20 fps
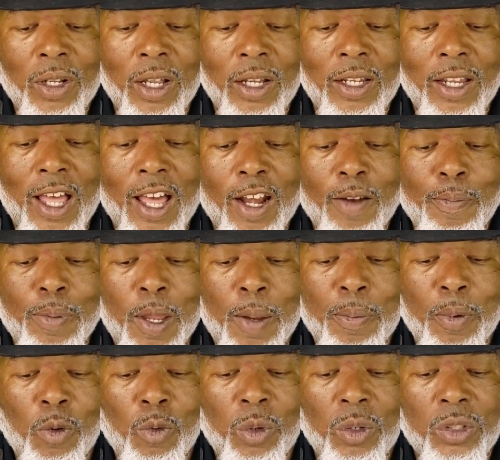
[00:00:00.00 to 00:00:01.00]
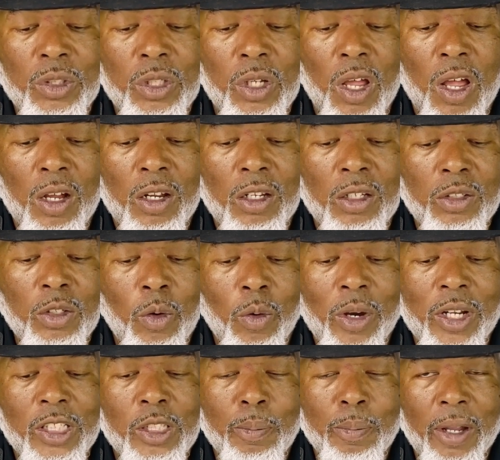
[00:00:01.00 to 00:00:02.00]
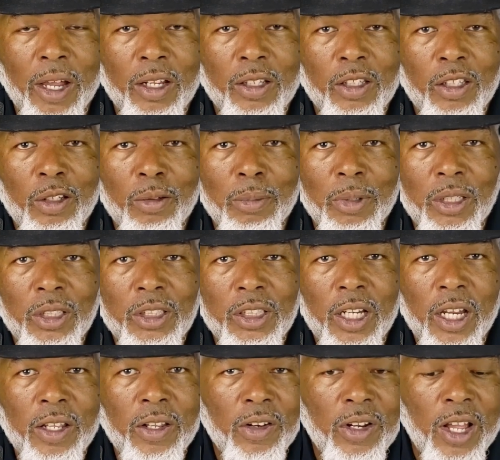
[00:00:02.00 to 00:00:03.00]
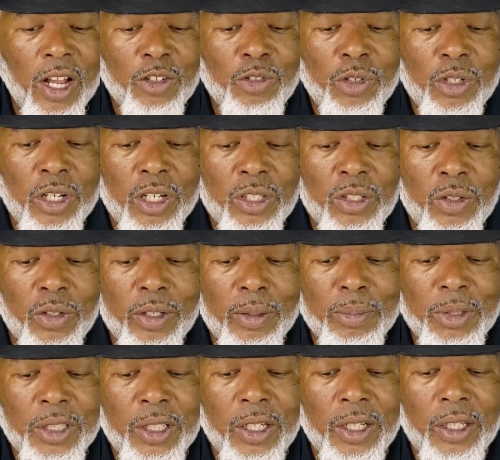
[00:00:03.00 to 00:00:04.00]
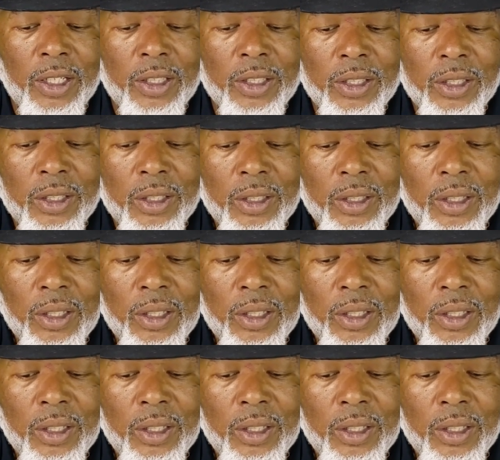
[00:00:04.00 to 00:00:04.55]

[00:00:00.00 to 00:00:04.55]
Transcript: a lot of people will talk noise about them and say they're not traditional MCs.